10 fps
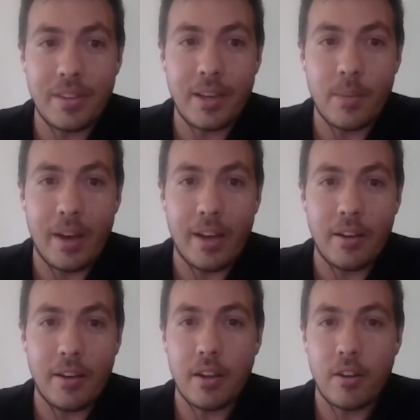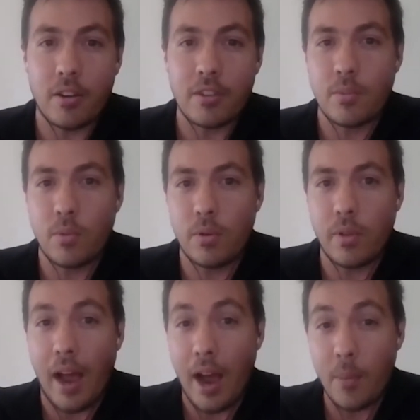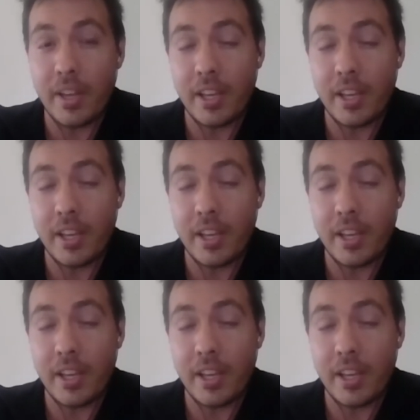When we think about across the world,